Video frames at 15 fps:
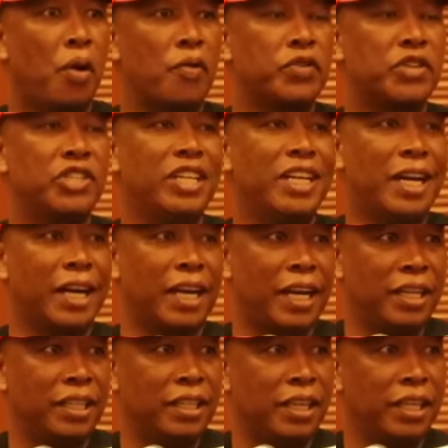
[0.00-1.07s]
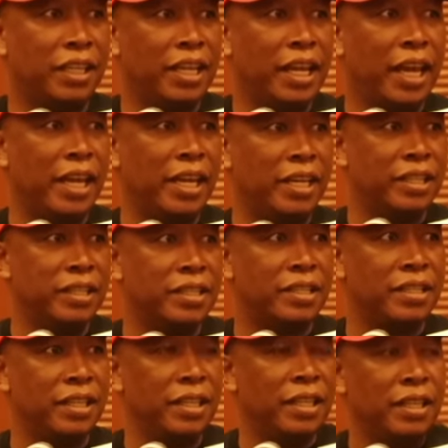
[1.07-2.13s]
of children in the
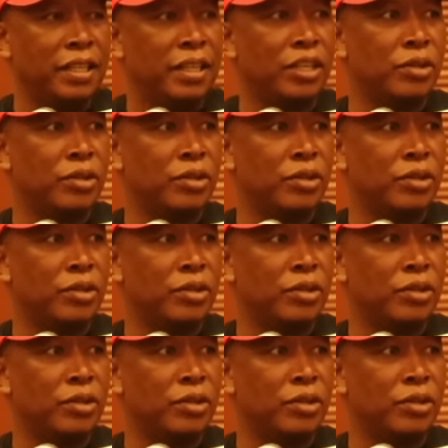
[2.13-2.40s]
ANC.